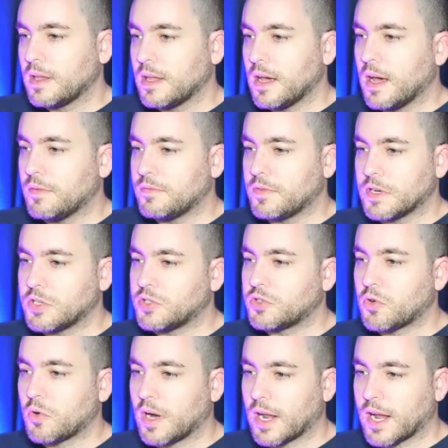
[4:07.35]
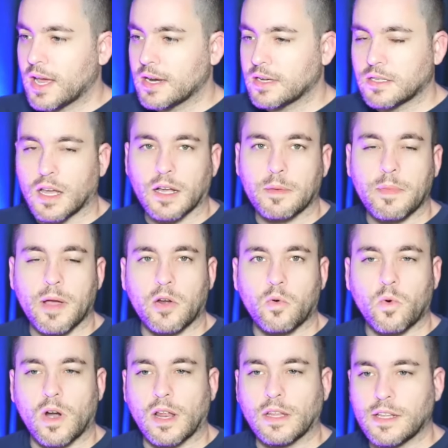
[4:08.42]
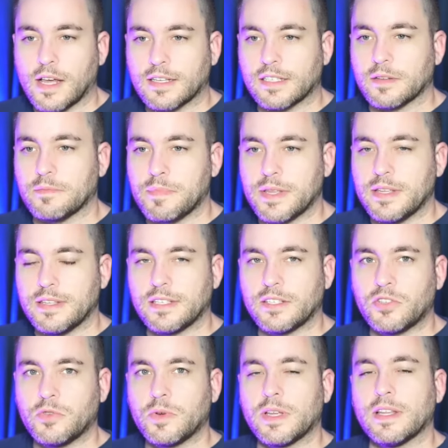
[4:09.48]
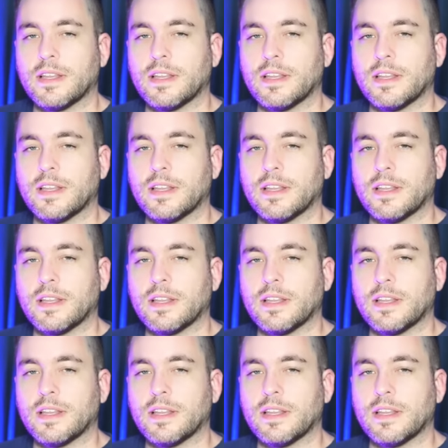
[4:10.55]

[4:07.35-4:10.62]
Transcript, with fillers: Uh, funny story, I kind of talked about it where I lost a piece to it,